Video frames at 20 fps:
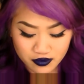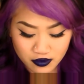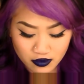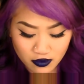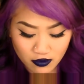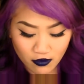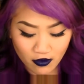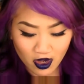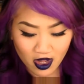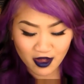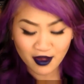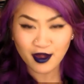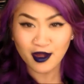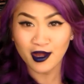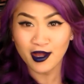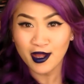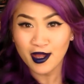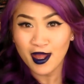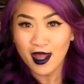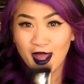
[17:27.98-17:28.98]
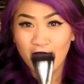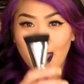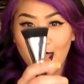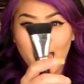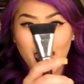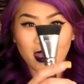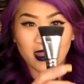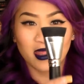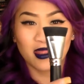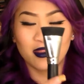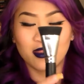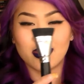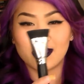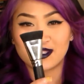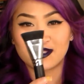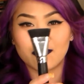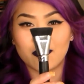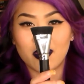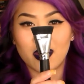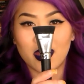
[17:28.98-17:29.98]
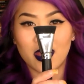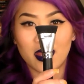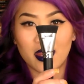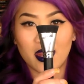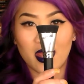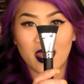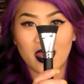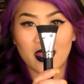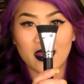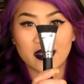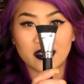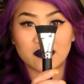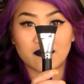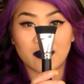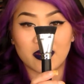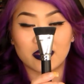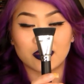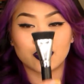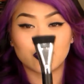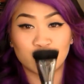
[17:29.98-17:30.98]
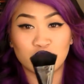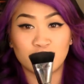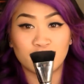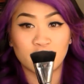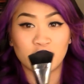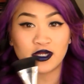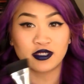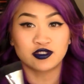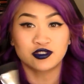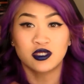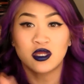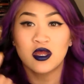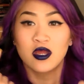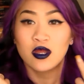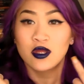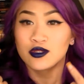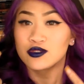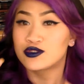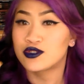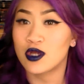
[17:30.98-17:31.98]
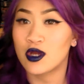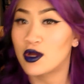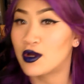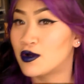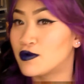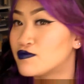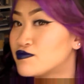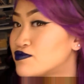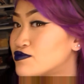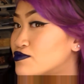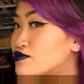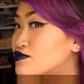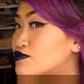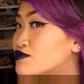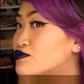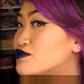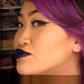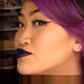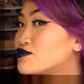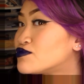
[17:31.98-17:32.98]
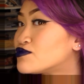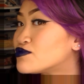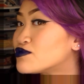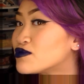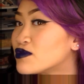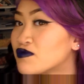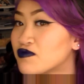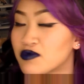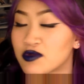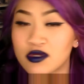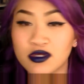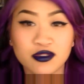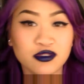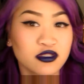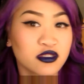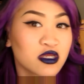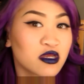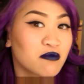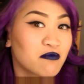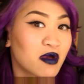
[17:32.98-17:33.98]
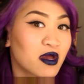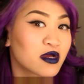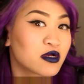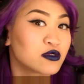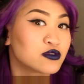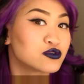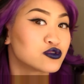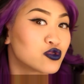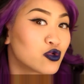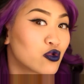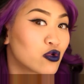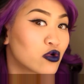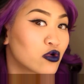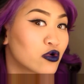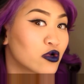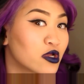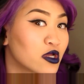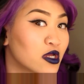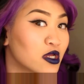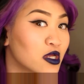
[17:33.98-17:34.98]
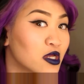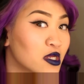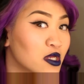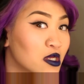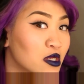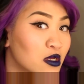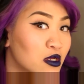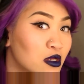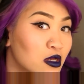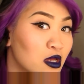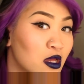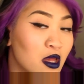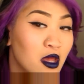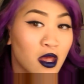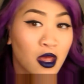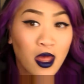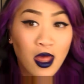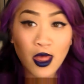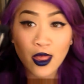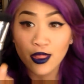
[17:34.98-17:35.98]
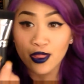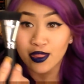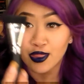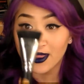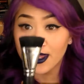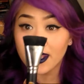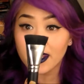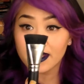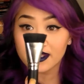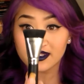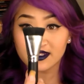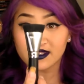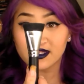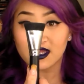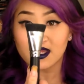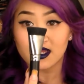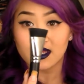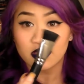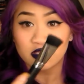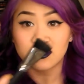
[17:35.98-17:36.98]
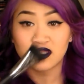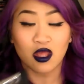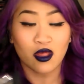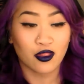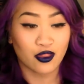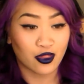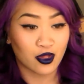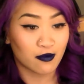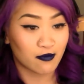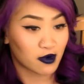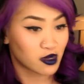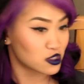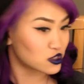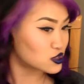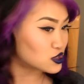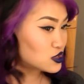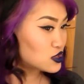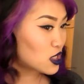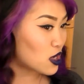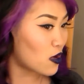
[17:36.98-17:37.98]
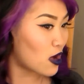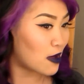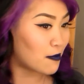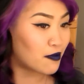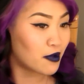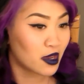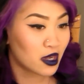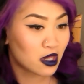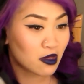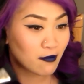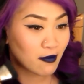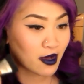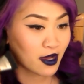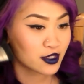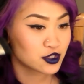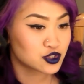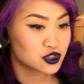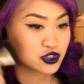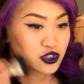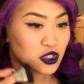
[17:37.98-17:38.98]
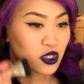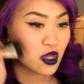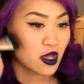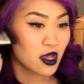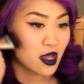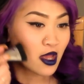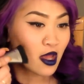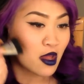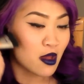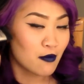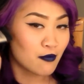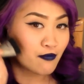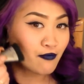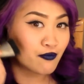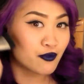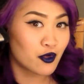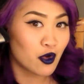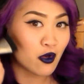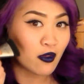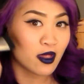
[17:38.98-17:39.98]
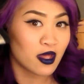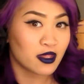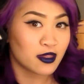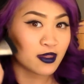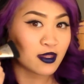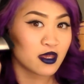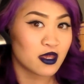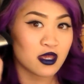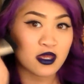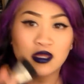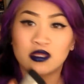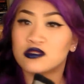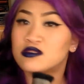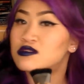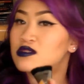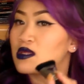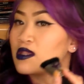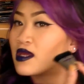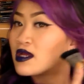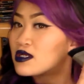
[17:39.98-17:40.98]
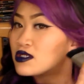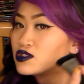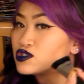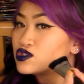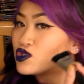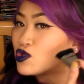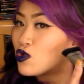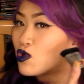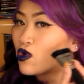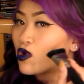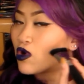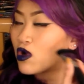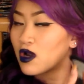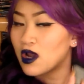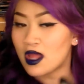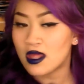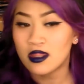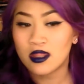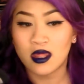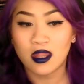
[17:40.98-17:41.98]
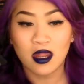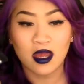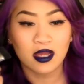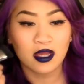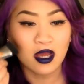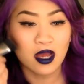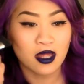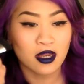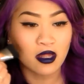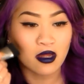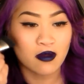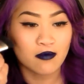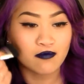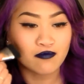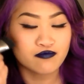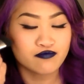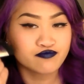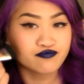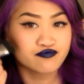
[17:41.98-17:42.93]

And then this one is my contour brush. So if you can see my contouring, this is the brush. So I pretty much go like this and I contour and then I kind of